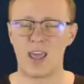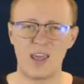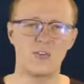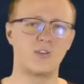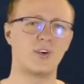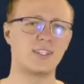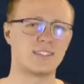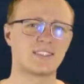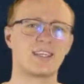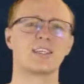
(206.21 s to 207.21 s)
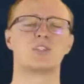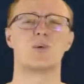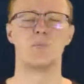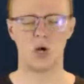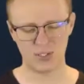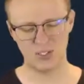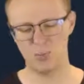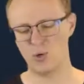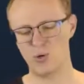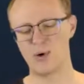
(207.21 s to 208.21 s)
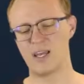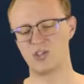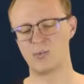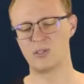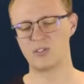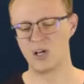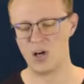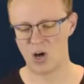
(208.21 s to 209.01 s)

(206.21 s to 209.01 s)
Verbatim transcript: every 6 possible arrangements